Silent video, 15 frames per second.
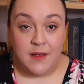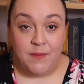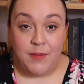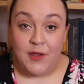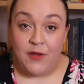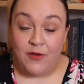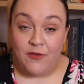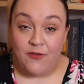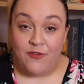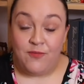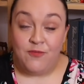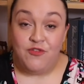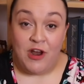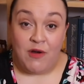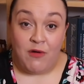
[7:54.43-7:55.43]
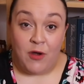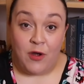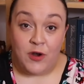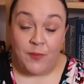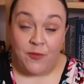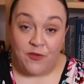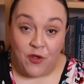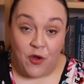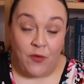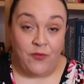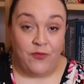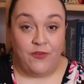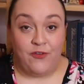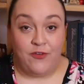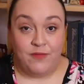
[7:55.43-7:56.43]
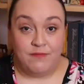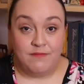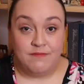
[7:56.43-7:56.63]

because Gerard absconds.